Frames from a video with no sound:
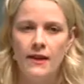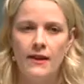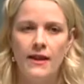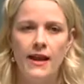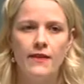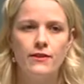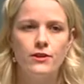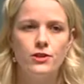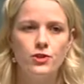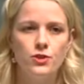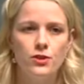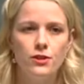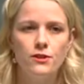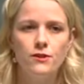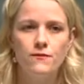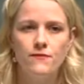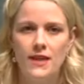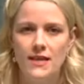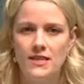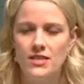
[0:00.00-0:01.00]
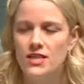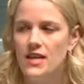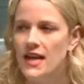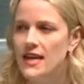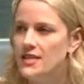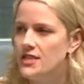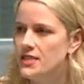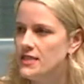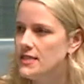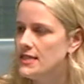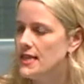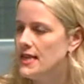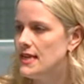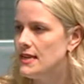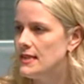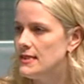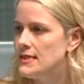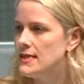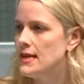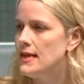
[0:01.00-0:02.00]
Now, the truth of these changes
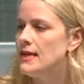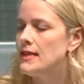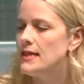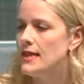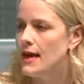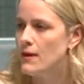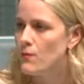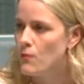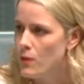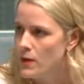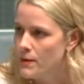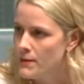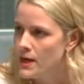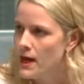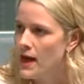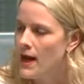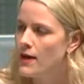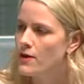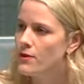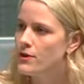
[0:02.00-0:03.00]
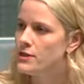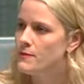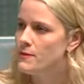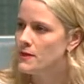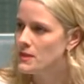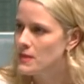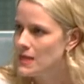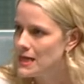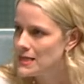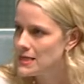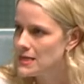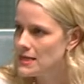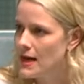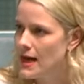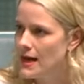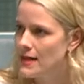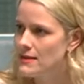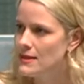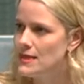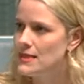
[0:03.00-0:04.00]
is that women are going to be less
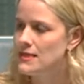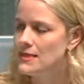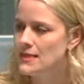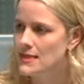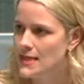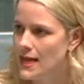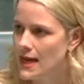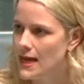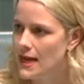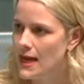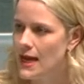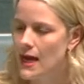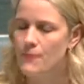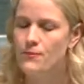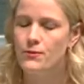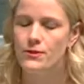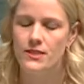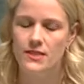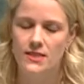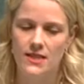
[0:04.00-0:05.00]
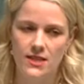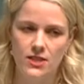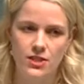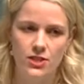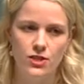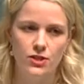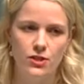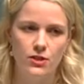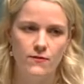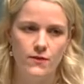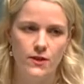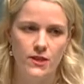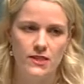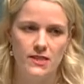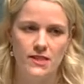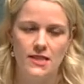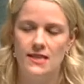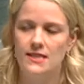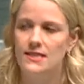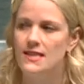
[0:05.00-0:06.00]
likely to study at prestigious
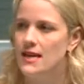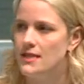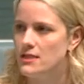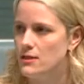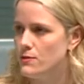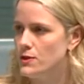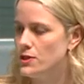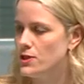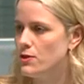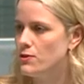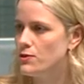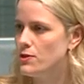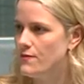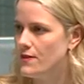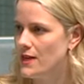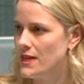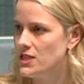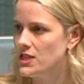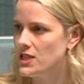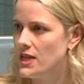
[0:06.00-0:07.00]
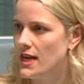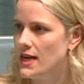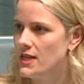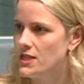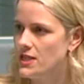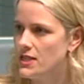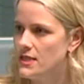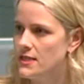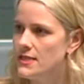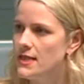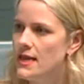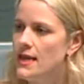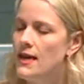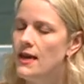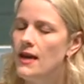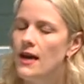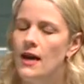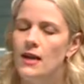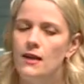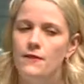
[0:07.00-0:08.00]
universities as a result of these changes.
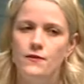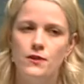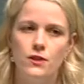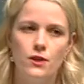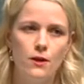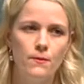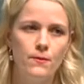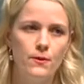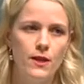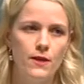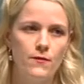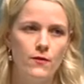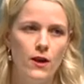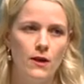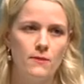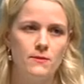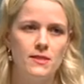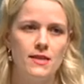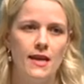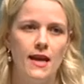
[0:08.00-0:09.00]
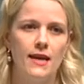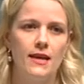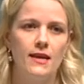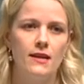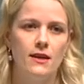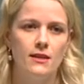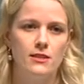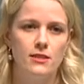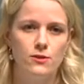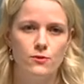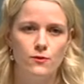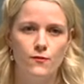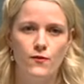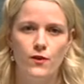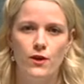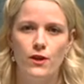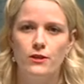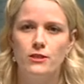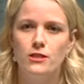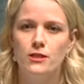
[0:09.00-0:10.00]
And if you don't believe what I'm saying, can I just refer
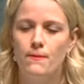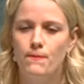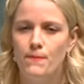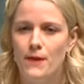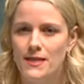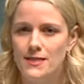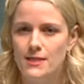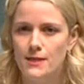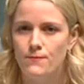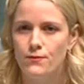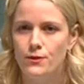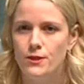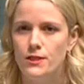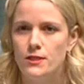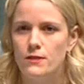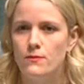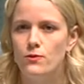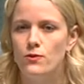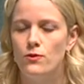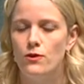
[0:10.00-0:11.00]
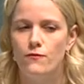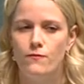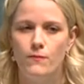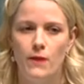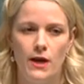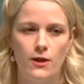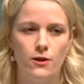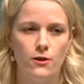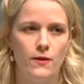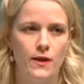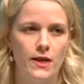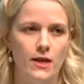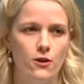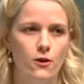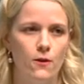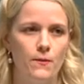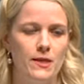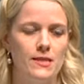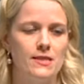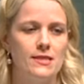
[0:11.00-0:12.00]
you to the basic principle of
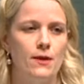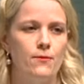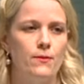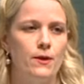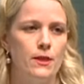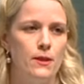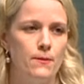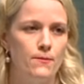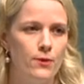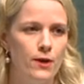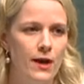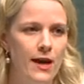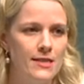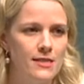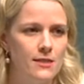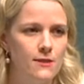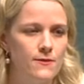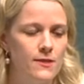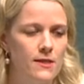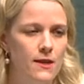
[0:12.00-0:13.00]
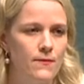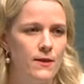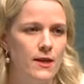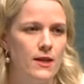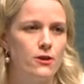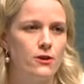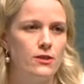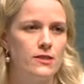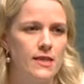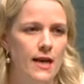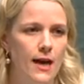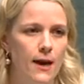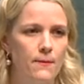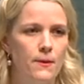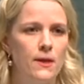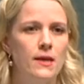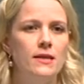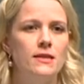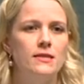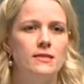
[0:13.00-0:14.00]
microeconomics, that when the price of something goes up,
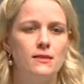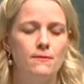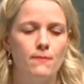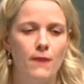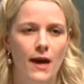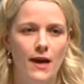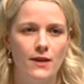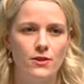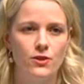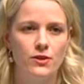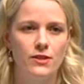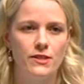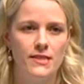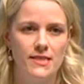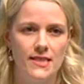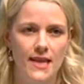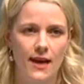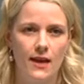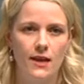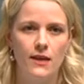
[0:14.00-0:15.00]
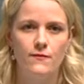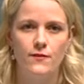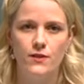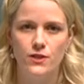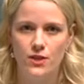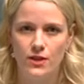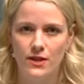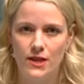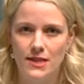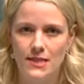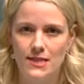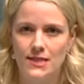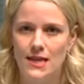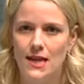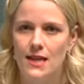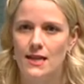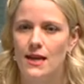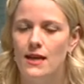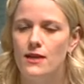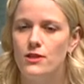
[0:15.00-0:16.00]
demand goes down. If you don't
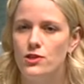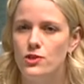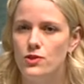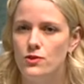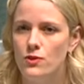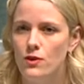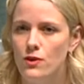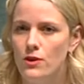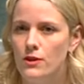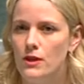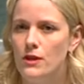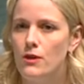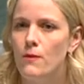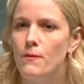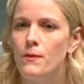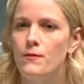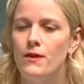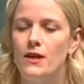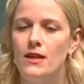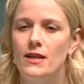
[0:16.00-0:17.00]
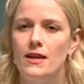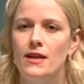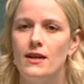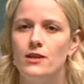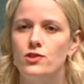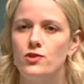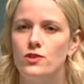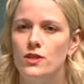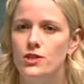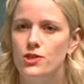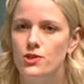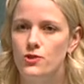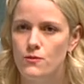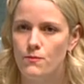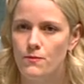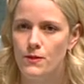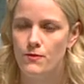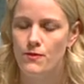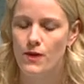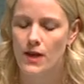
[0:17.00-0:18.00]
understand that, you should not only not be running the country, you
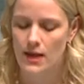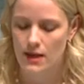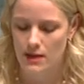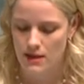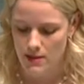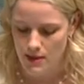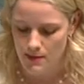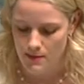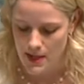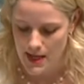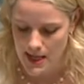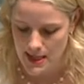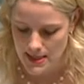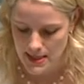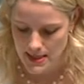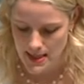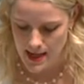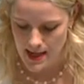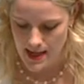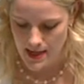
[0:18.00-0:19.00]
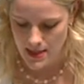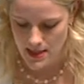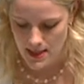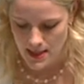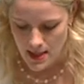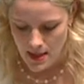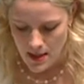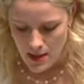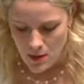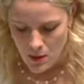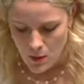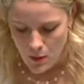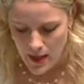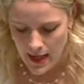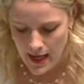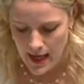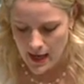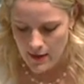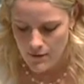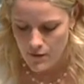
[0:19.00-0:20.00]
shouldn't be running a lemonade stand. We
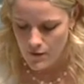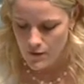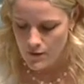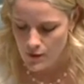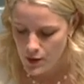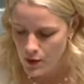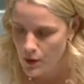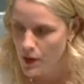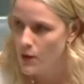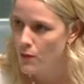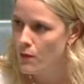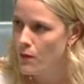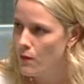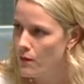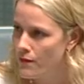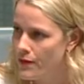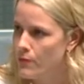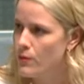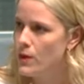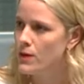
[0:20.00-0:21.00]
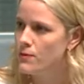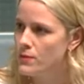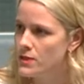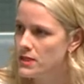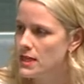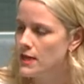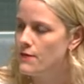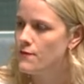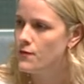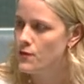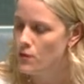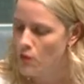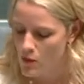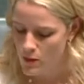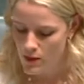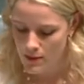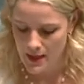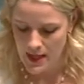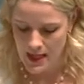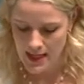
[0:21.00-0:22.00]
will see fewer
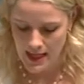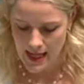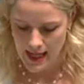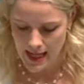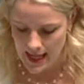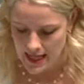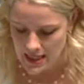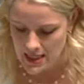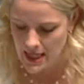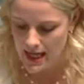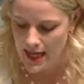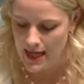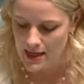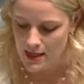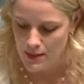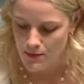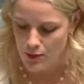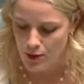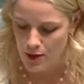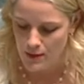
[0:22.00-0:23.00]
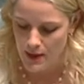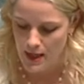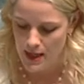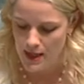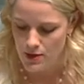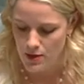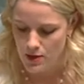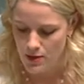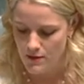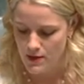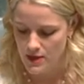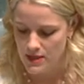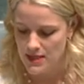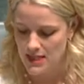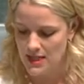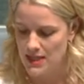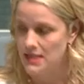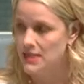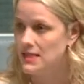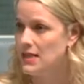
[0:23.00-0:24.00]
women get educated at premier
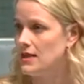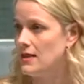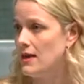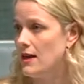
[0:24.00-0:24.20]
universities